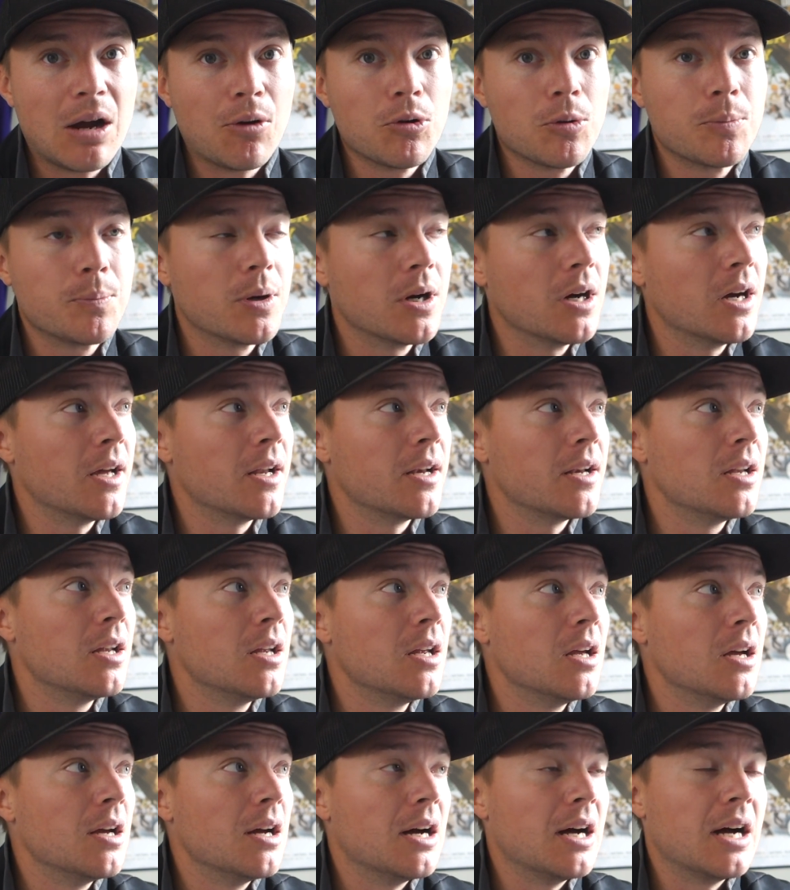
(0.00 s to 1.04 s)
I would put
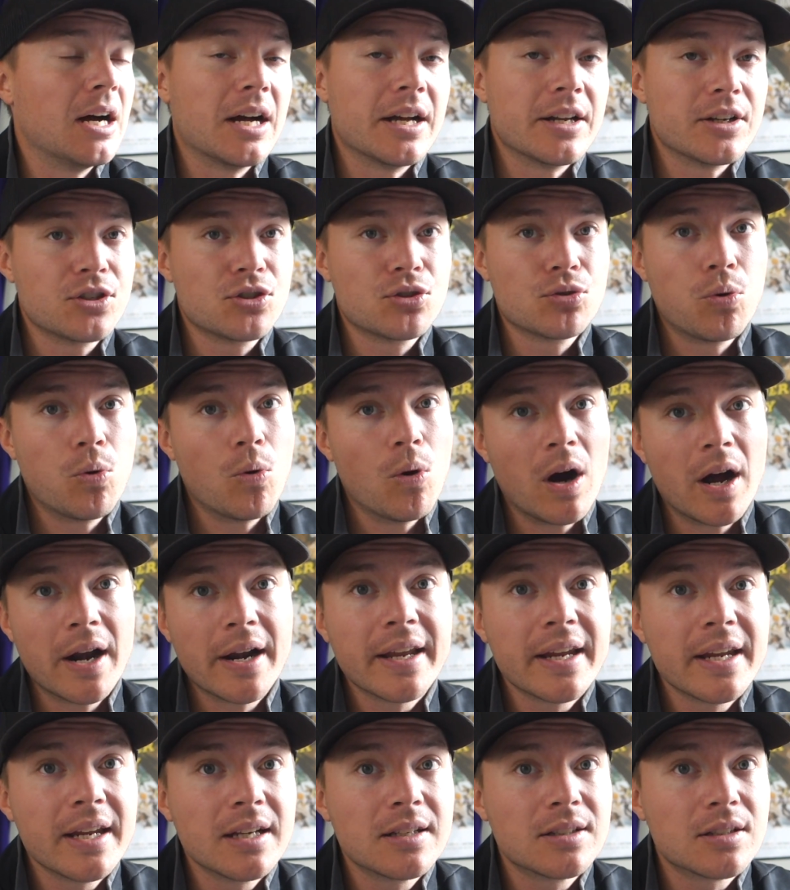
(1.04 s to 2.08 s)

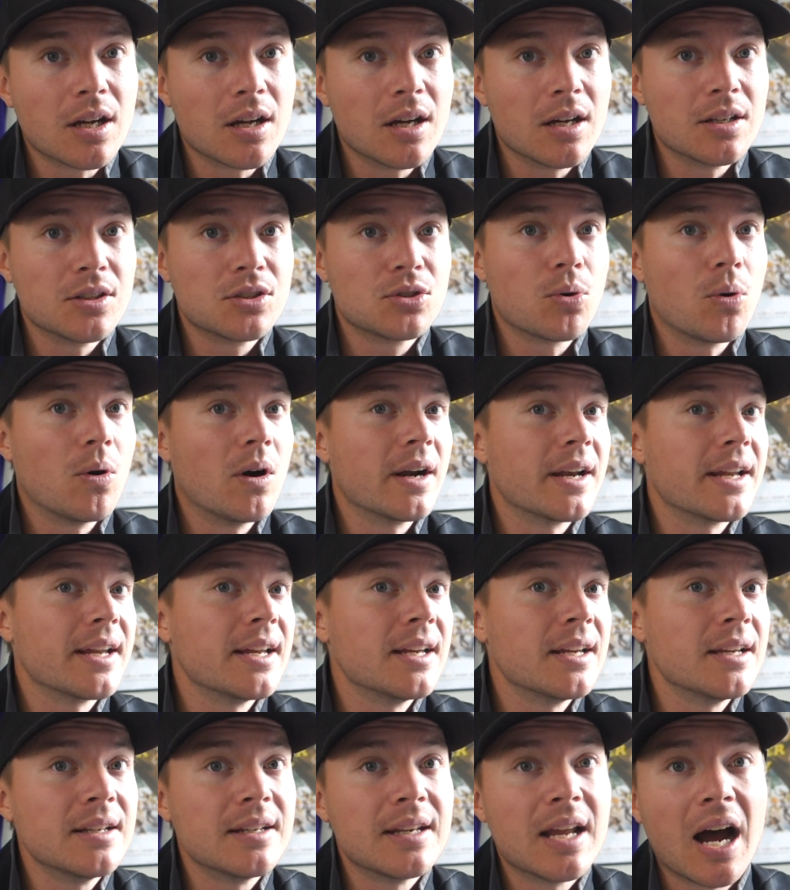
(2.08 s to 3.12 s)
$20 to
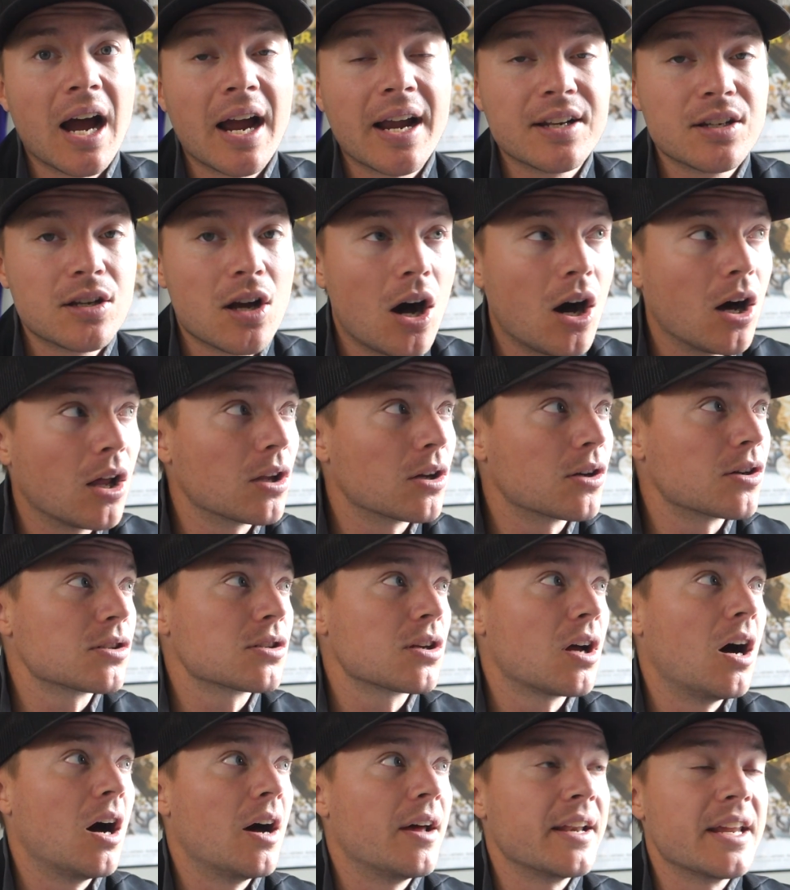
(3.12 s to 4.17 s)

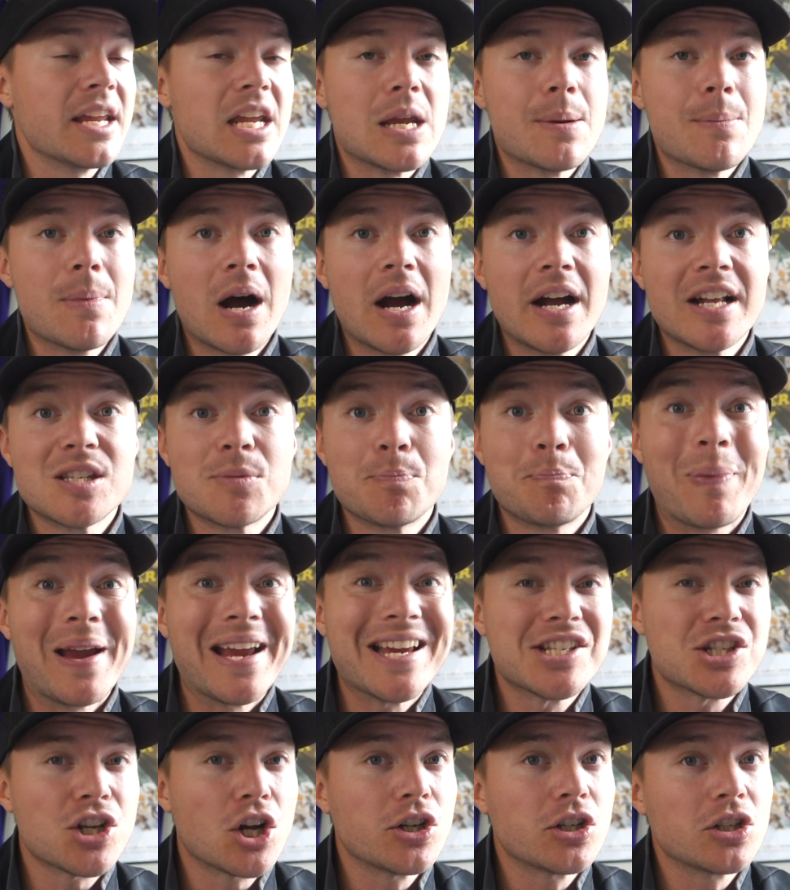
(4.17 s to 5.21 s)
$29 on Nyheim Hines
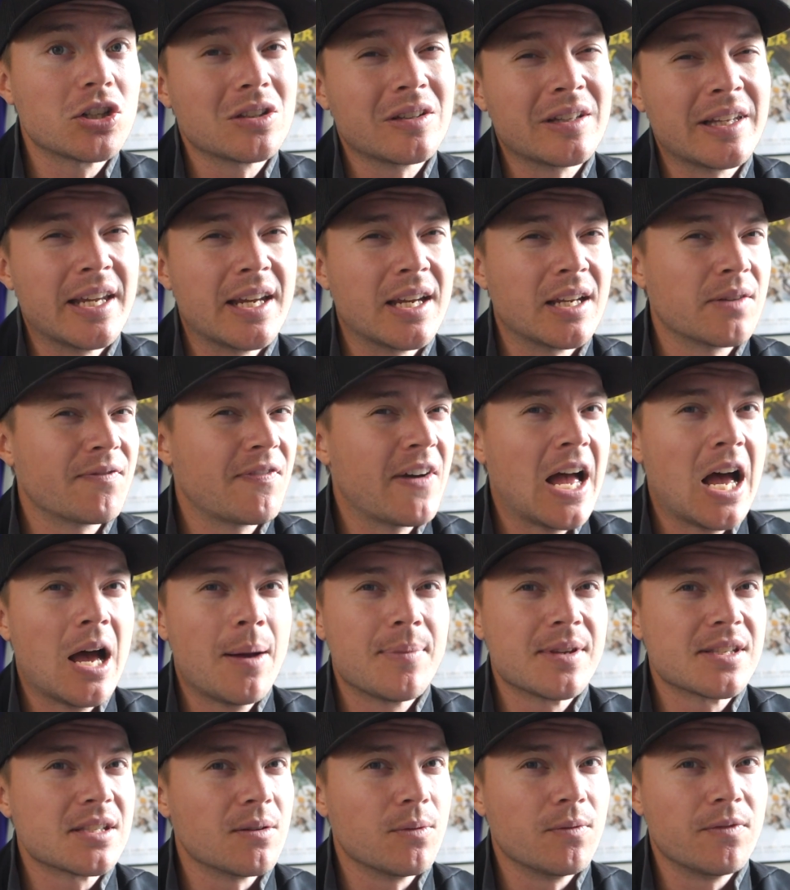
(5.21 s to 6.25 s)
based on your league.
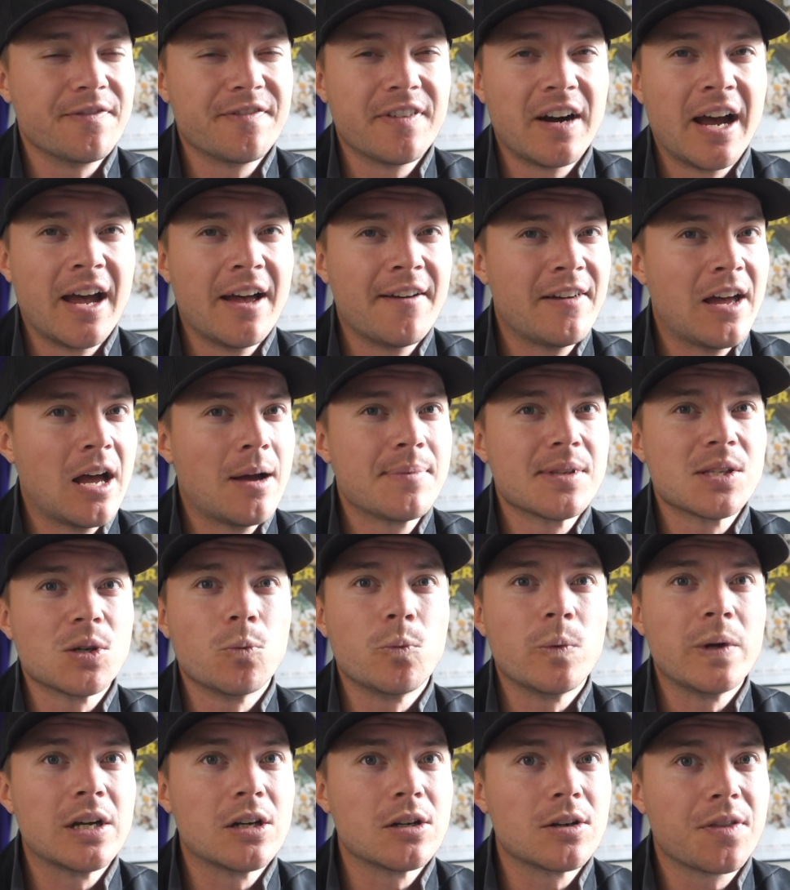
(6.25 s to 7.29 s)
FAAB is a
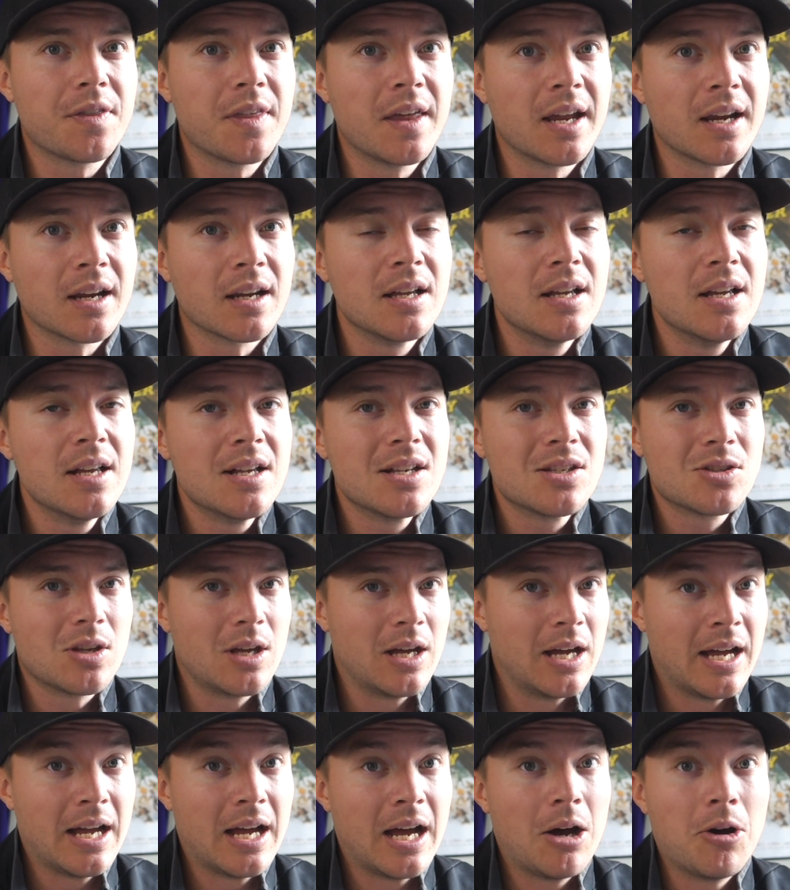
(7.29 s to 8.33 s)
weird thing, so
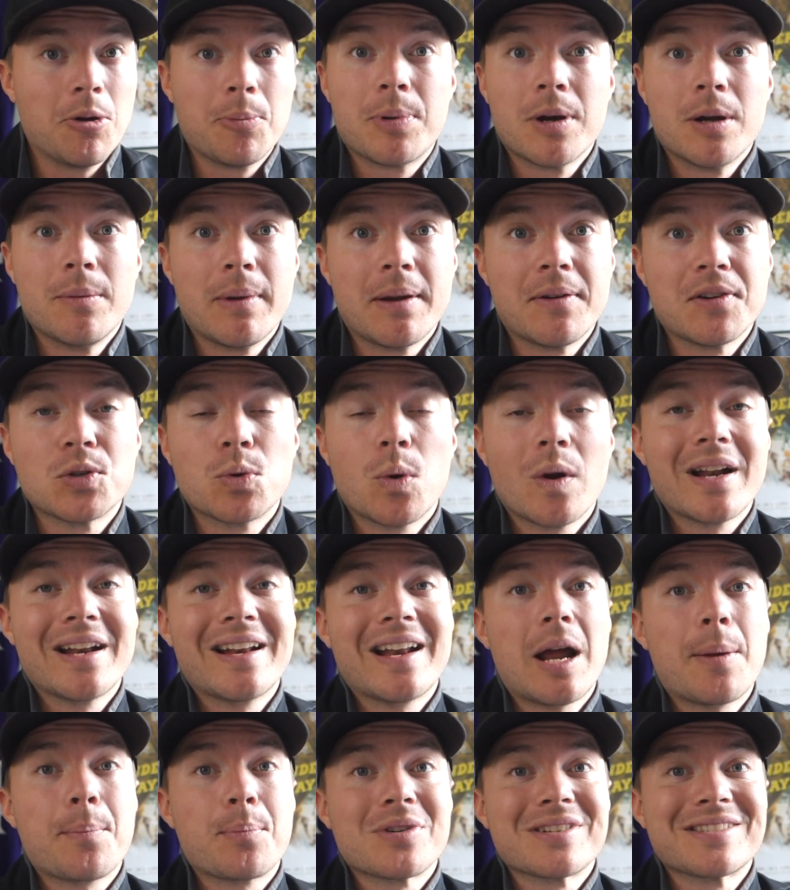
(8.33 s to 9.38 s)
I would put maybe
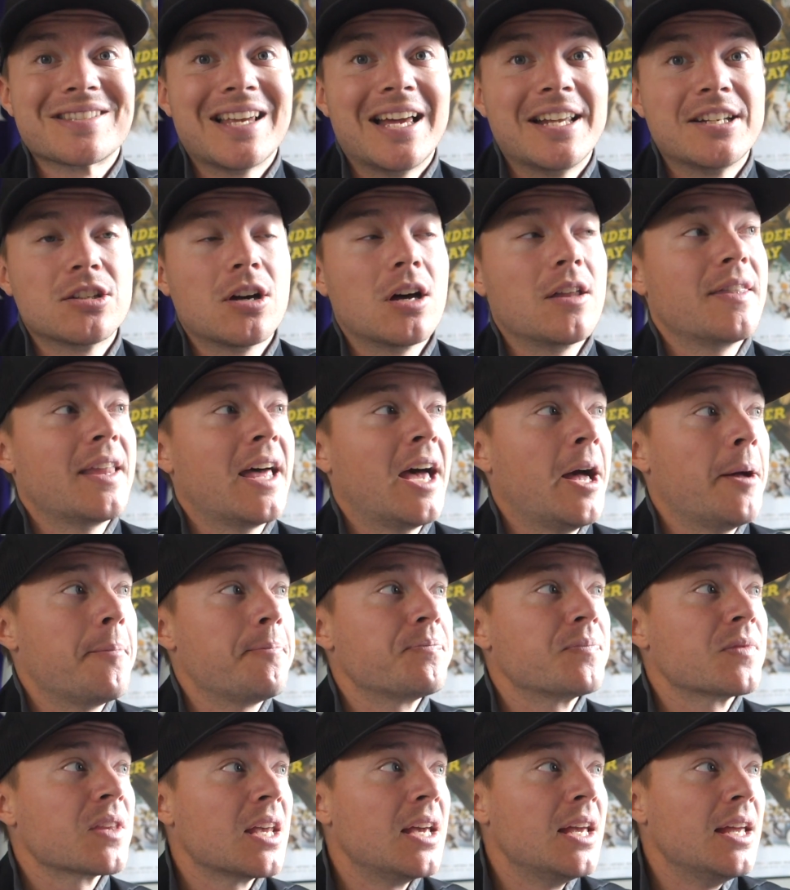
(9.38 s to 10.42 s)
29% on
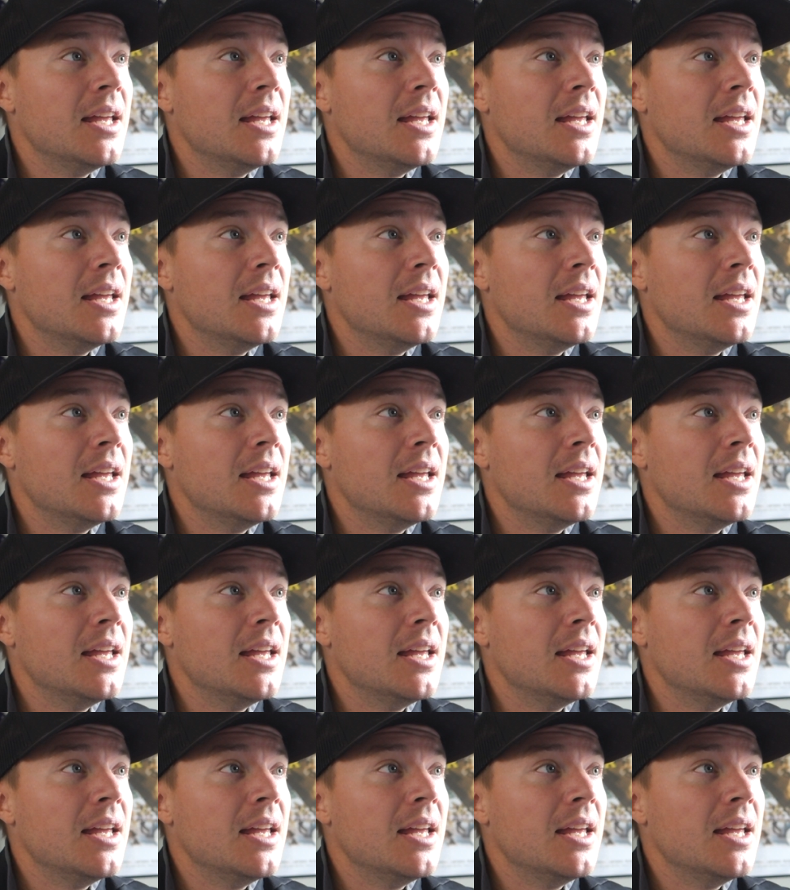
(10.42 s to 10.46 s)
that.